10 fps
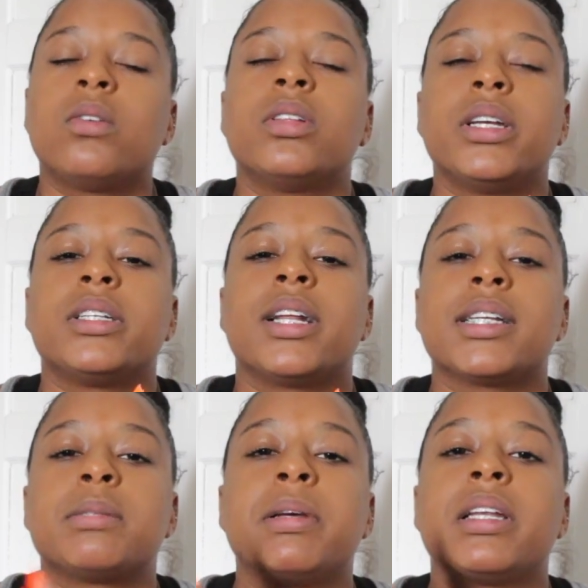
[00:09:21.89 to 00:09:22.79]
only did I
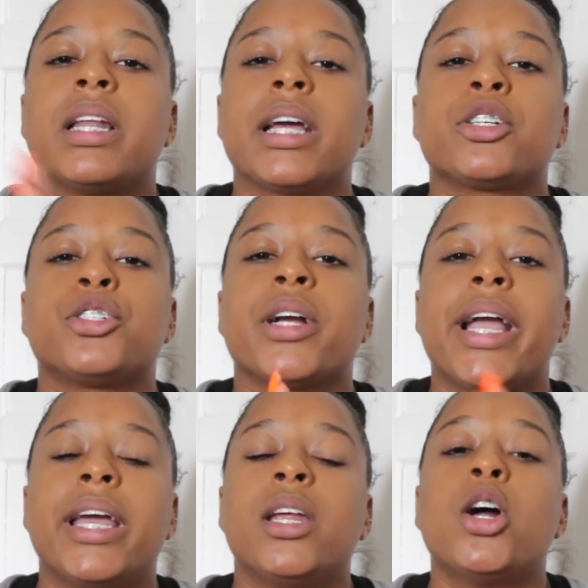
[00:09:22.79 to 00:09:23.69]
spend an extra
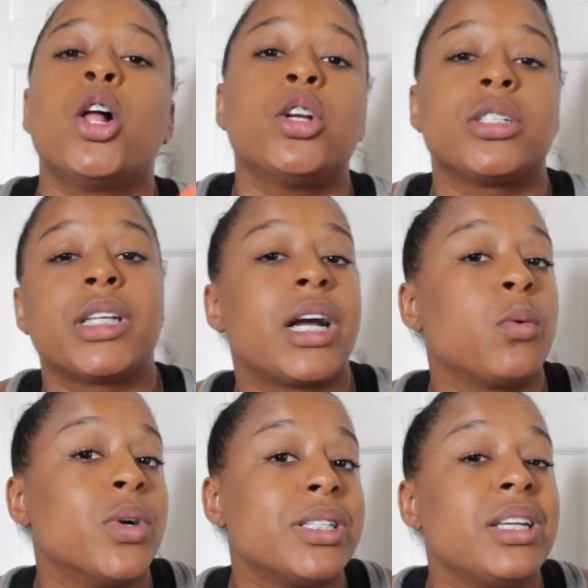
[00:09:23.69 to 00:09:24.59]
$80 that I
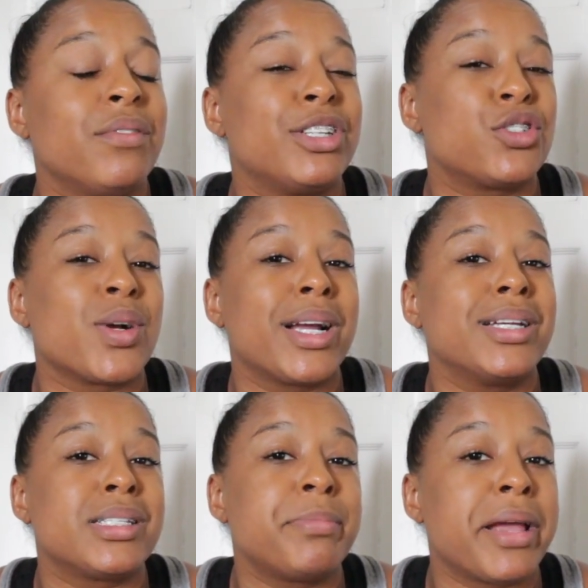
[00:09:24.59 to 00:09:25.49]
wasn't even trying
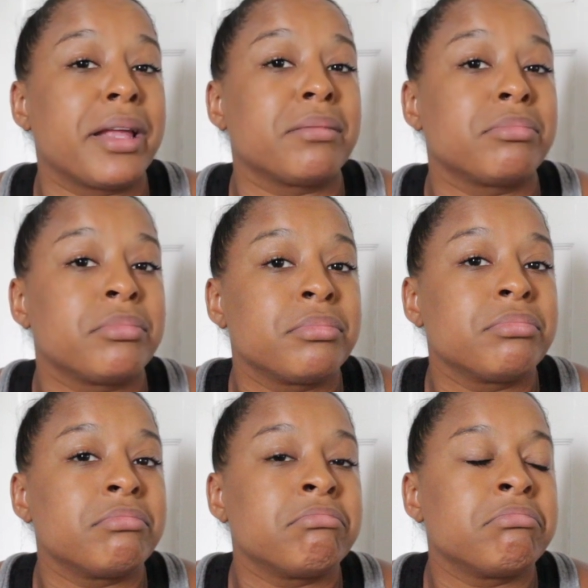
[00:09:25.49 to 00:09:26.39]
to spend,
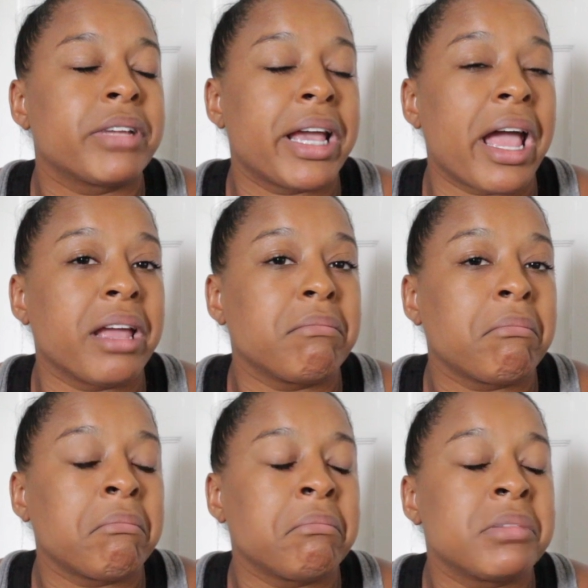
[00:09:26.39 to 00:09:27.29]
okay,
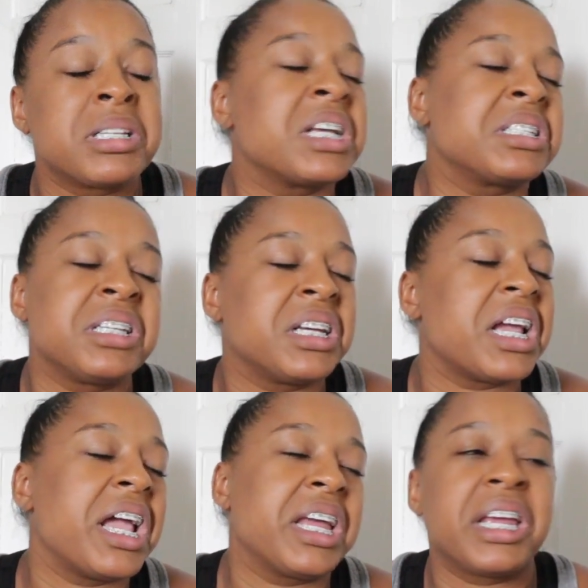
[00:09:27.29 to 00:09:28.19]

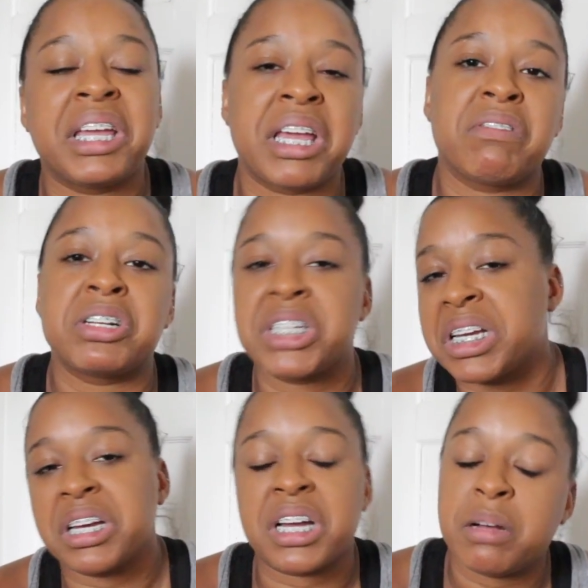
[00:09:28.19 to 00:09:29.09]
60, 80, give or
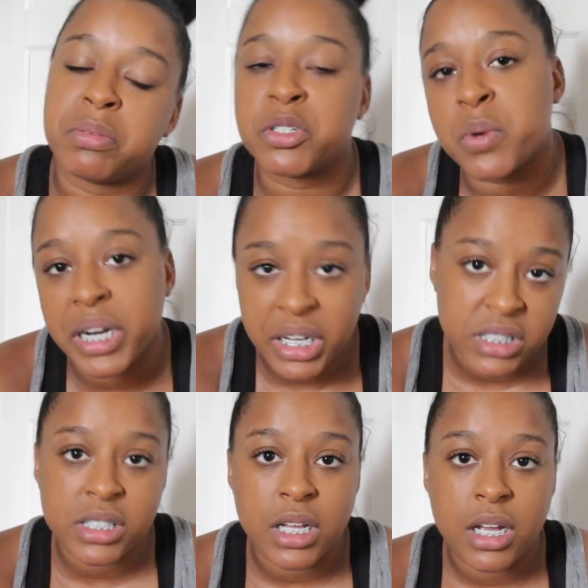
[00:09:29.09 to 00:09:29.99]
take a couple
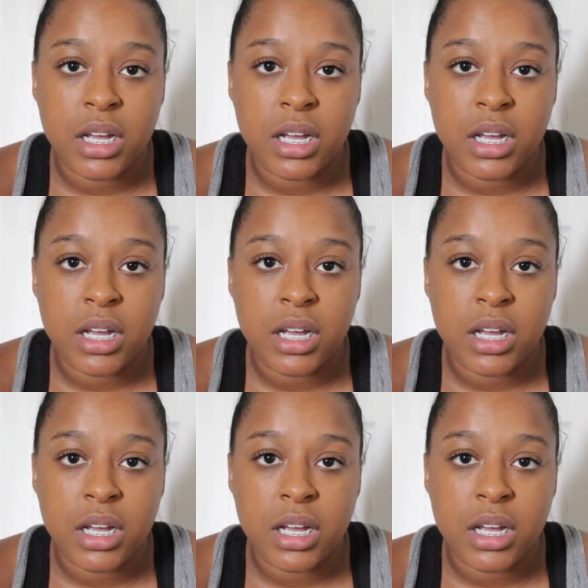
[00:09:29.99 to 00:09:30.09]
20s.